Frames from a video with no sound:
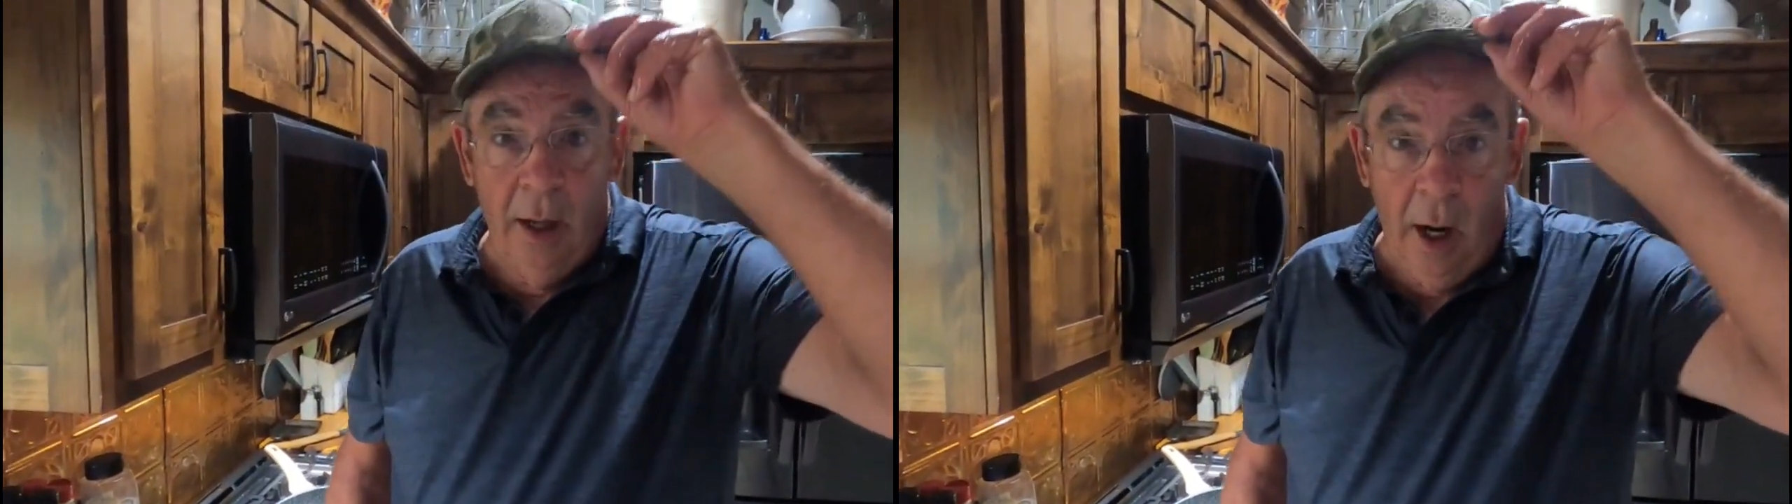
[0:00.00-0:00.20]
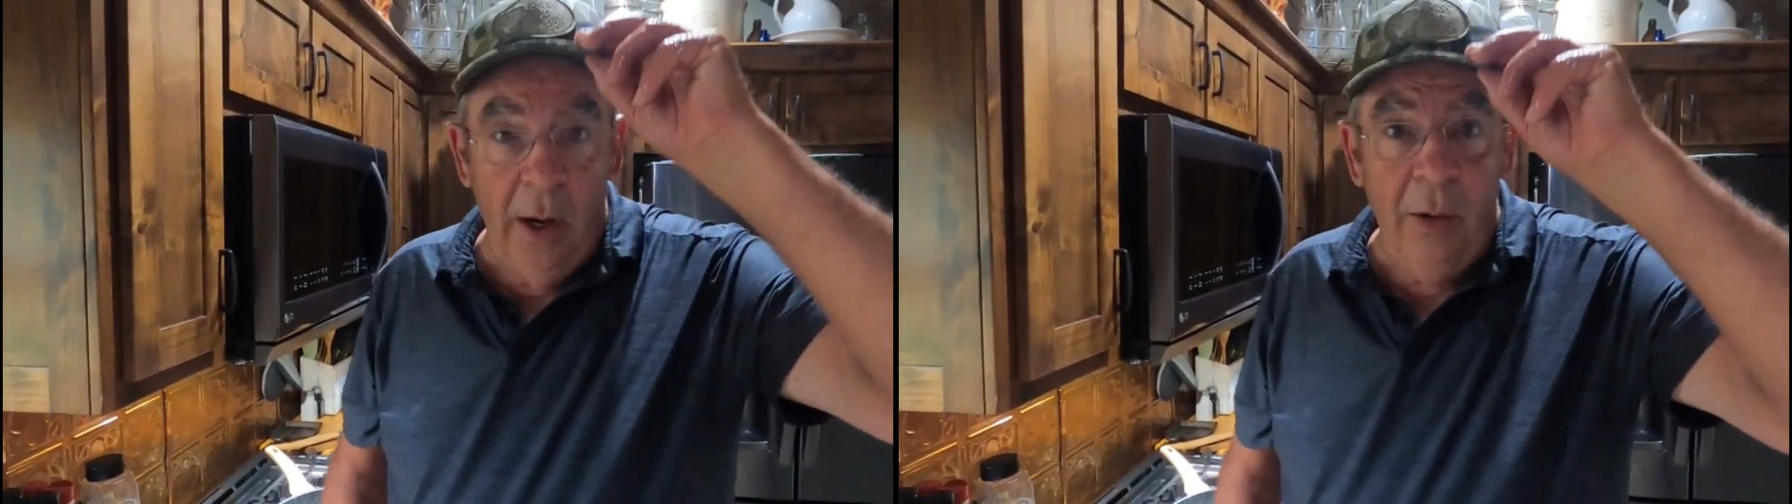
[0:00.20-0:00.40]

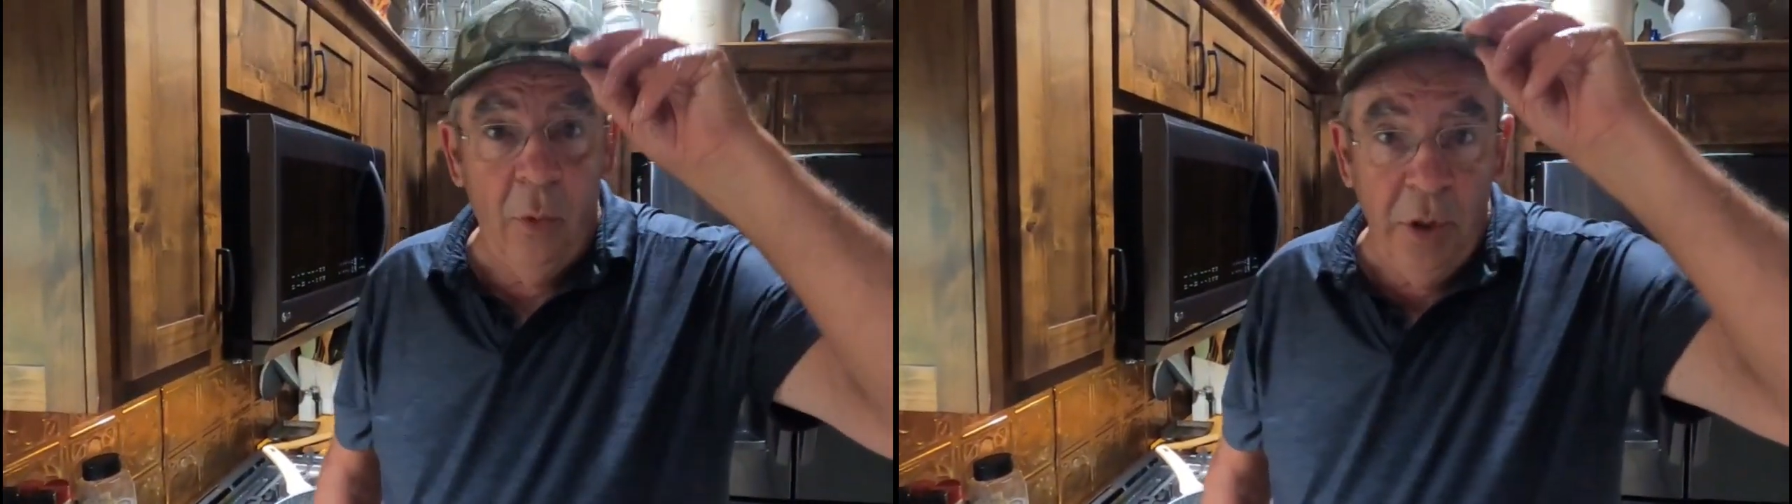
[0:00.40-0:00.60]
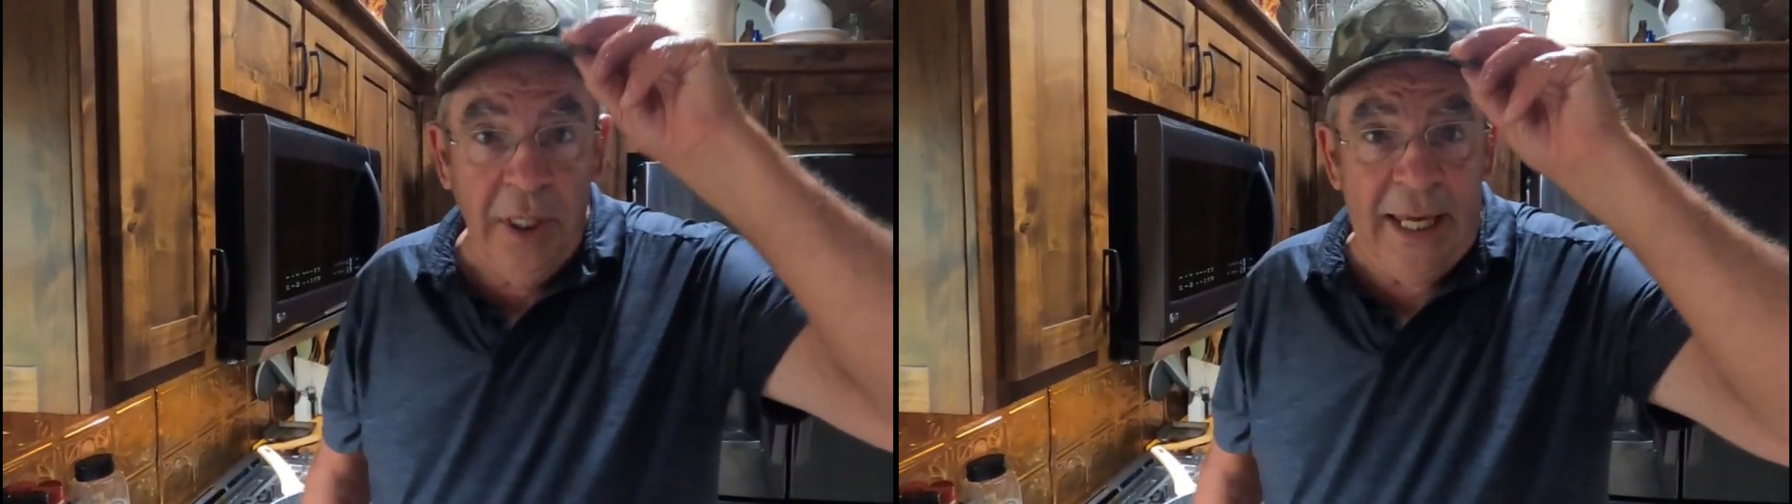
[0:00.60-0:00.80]
All right,
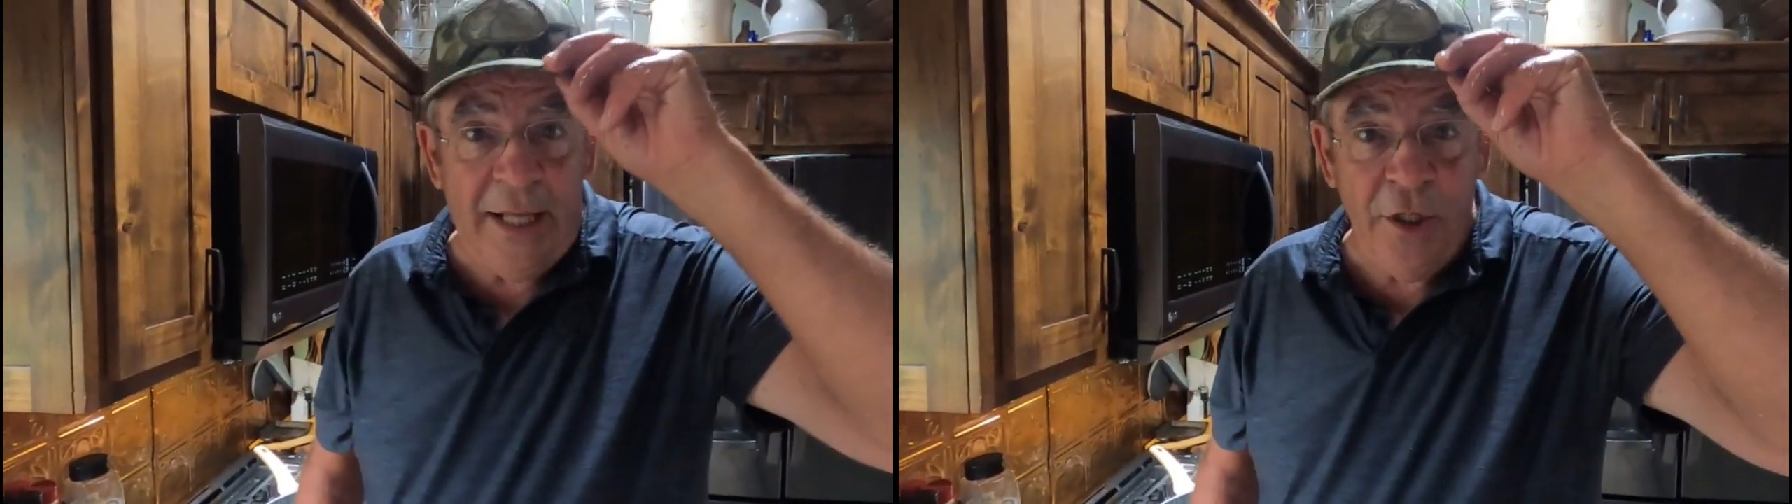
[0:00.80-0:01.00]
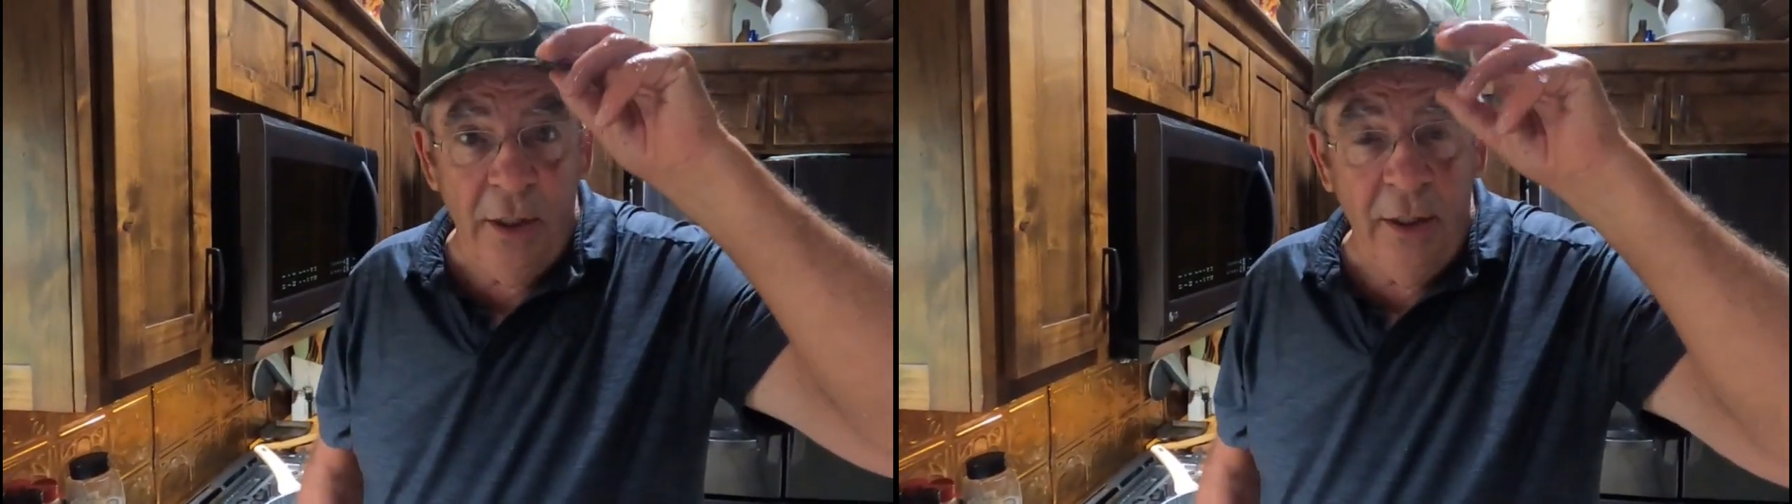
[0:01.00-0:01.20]
we're in the
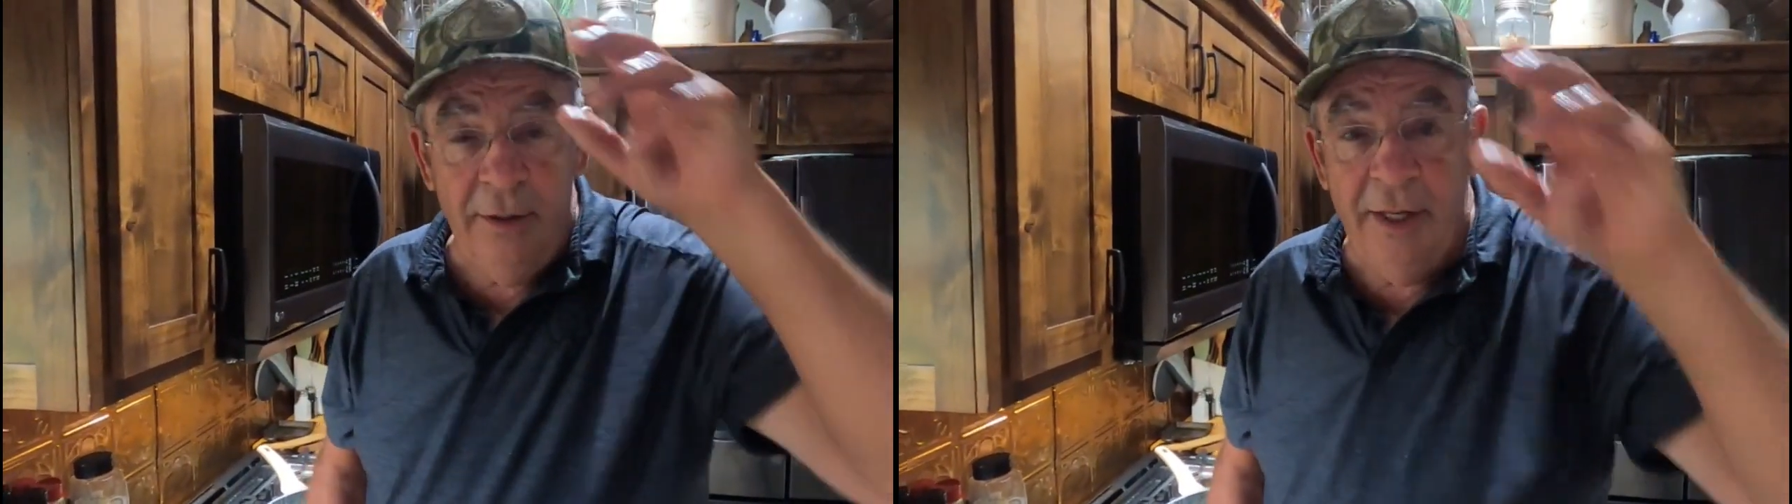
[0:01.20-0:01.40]
kitchen.